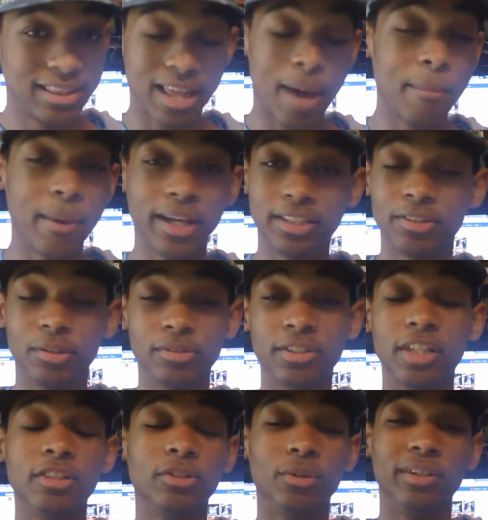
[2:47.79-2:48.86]
That makes no
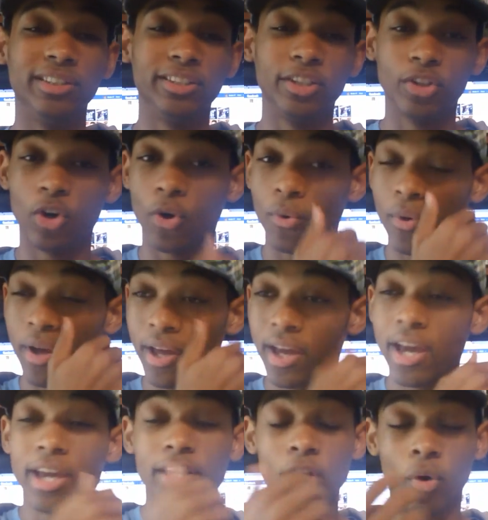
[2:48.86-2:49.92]
sense. So Nintendo,
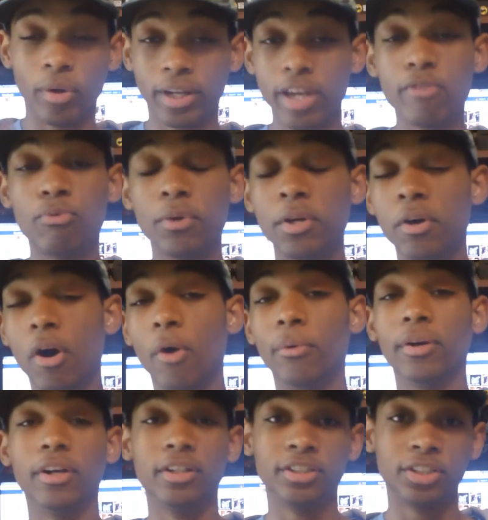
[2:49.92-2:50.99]
you know, give Wii U
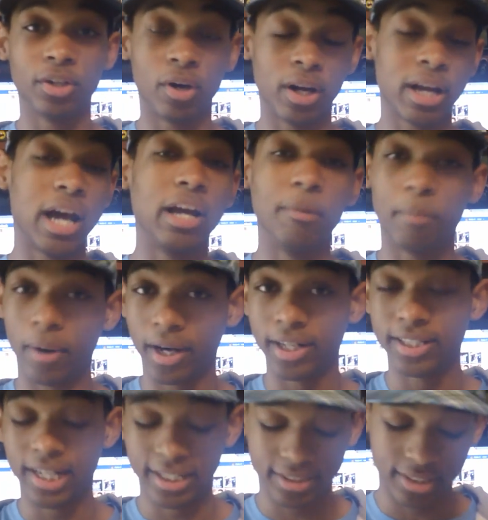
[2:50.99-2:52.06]
owners, you know, a kind of
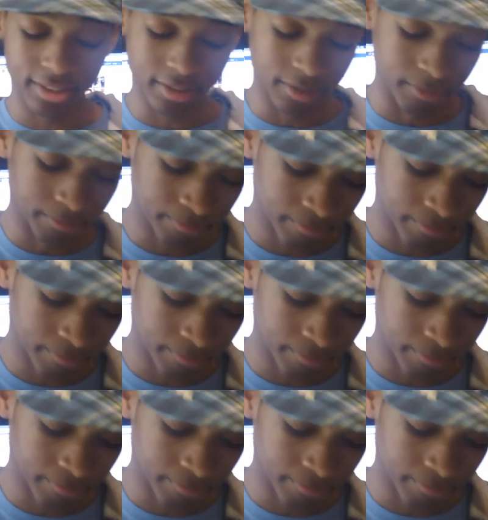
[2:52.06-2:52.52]
party chat system.